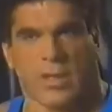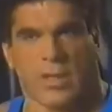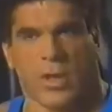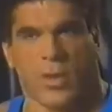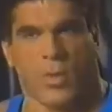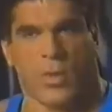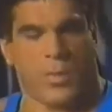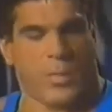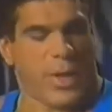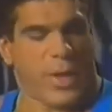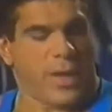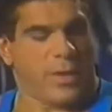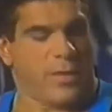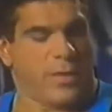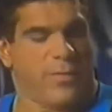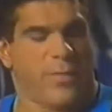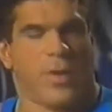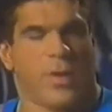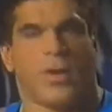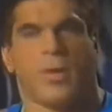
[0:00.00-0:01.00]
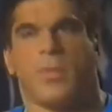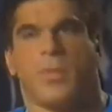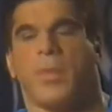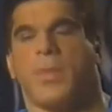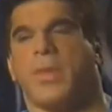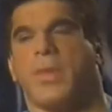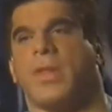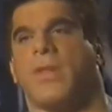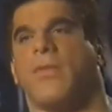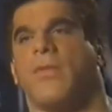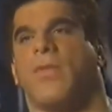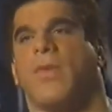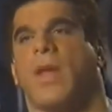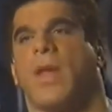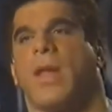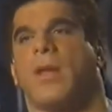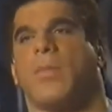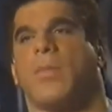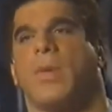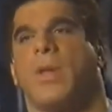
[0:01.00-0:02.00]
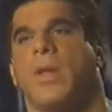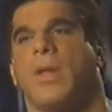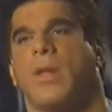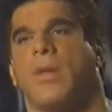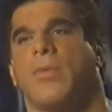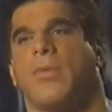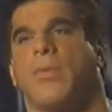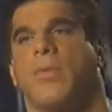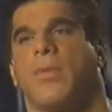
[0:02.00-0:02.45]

a lower pec development, but they're flat up here.